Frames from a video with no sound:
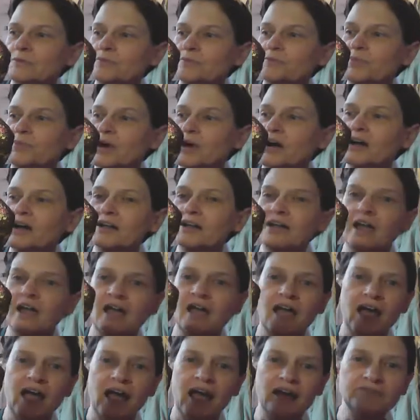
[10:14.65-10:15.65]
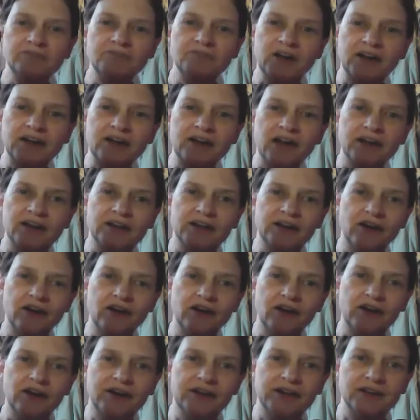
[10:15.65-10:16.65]
But after I got it
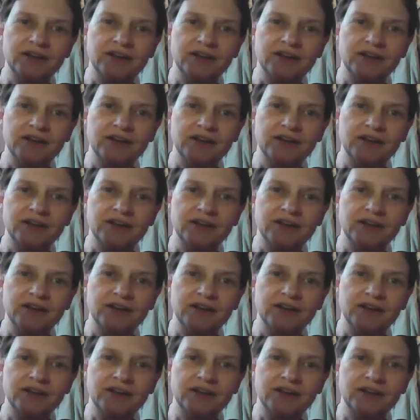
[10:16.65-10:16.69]
on,